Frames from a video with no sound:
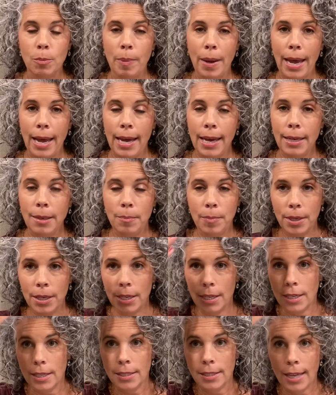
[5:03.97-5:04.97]
bad
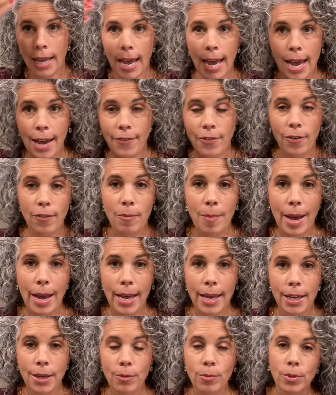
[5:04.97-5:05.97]
because half of my
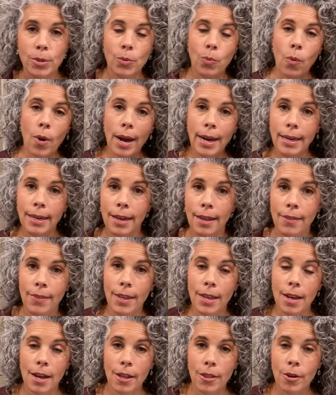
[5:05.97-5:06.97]
head was white and
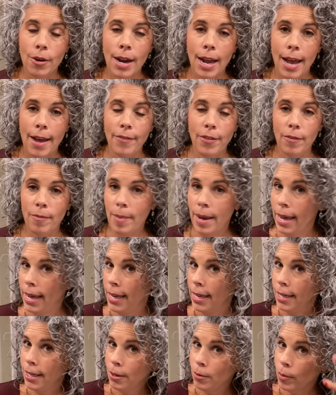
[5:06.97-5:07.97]
the other half of my
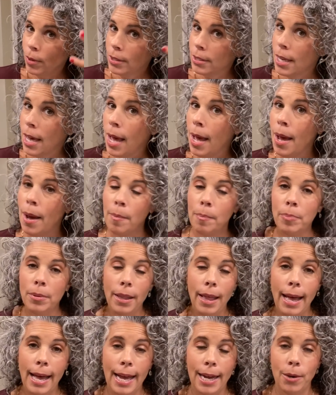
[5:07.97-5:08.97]
head was
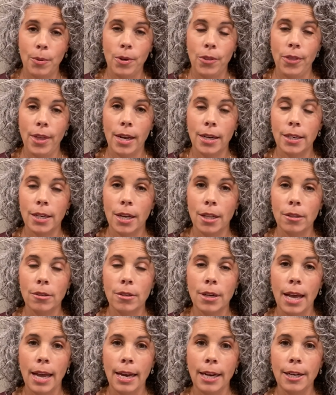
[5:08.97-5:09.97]
black with that
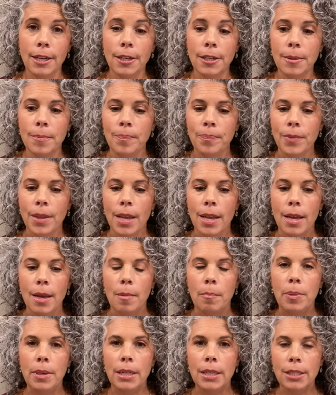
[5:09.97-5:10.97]
colored hair.
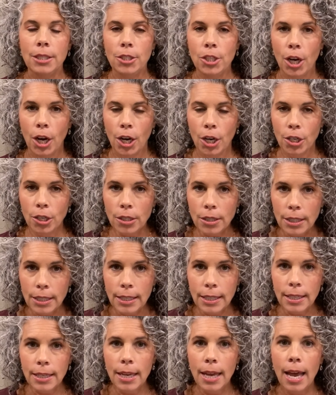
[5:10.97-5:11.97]
But
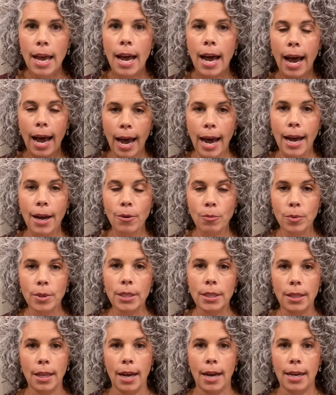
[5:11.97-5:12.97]
internally, I
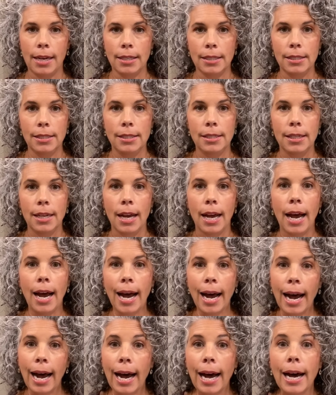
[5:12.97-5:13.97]
realized
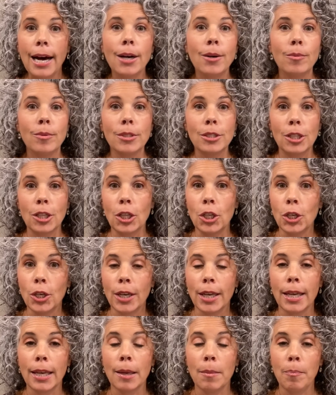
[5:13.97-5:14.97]
I was
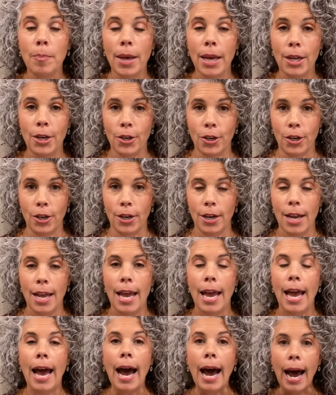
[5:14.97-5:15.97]
looking better.
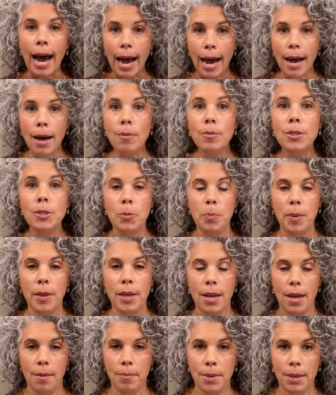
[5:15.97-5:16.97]
I was
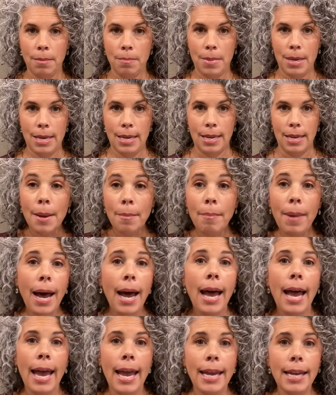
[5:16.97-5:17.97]
becoming me. My
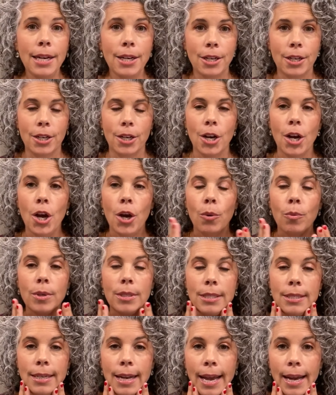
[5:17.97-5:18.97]
hair
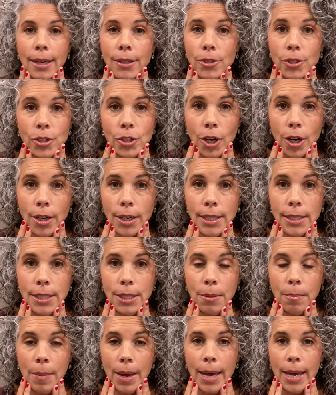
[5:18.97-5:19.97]
was now starting
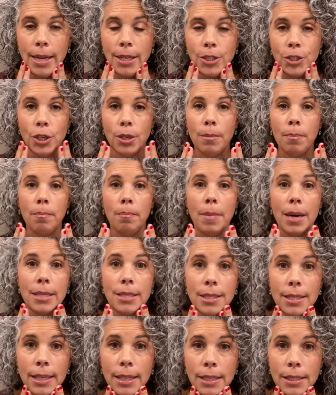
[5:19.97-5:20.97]
to match my
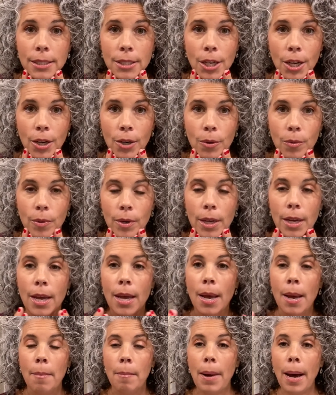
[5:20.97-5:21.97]
skin tone.
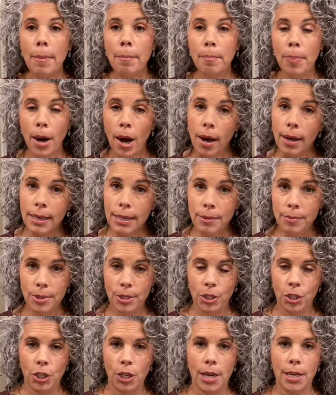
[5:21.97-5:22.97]
My body
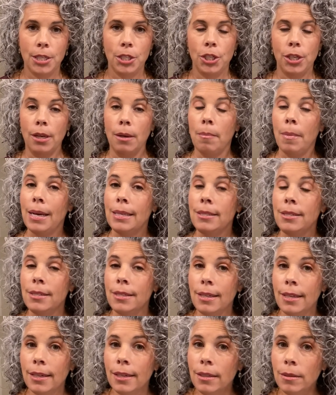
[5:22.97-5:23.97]
was changing. My
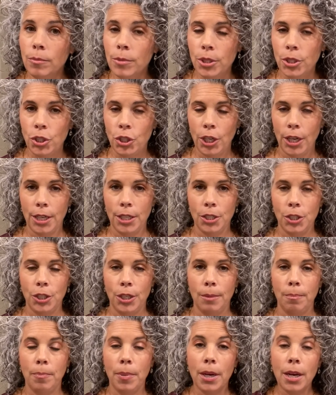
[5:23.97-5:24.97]
skin was
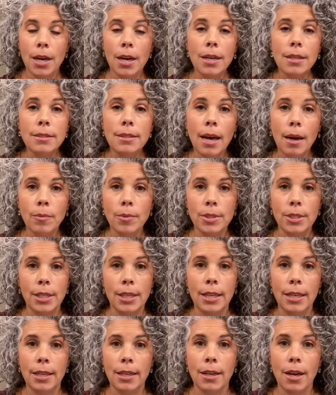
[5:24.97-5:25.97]
changing. Because I was
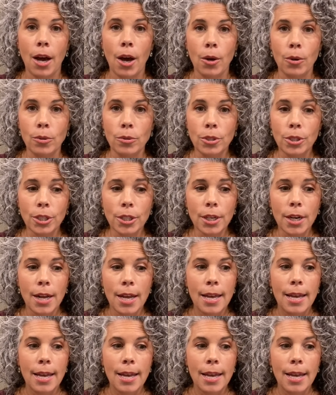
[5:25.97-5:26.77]
getting older,